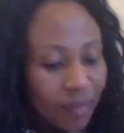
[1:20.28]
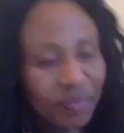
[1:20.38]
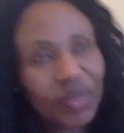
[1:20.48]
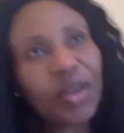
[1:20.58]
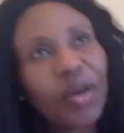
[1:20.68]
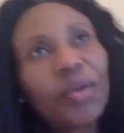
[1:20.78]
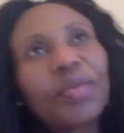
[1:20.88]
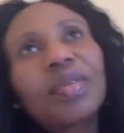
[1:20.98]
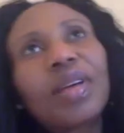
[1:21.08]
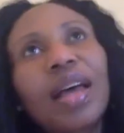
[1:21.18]
So
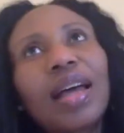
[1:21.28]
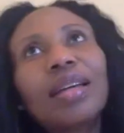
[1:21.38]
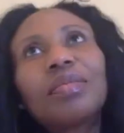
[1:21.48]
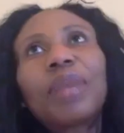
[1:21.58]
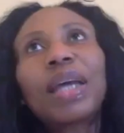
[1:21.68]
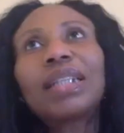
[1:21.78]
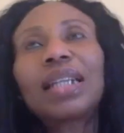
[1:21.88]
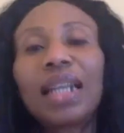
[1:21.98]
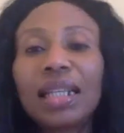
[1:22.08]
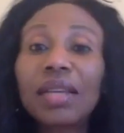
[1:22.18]

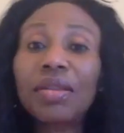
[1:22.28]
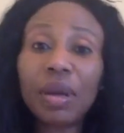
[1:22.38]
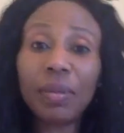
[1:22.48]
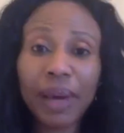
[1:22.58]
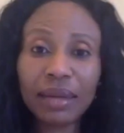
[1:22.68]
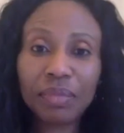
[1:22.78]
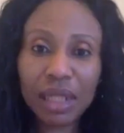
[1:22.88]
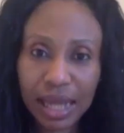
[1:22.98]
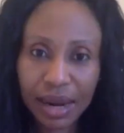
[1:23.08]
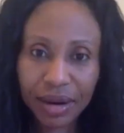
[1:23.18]
basically, it's a three-bed
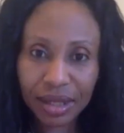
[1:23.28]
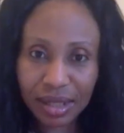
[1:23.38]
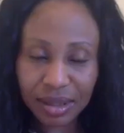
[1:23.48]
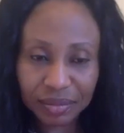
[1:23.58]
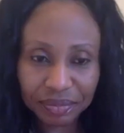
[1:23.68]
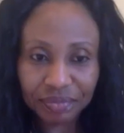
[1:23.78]
mid-terraced.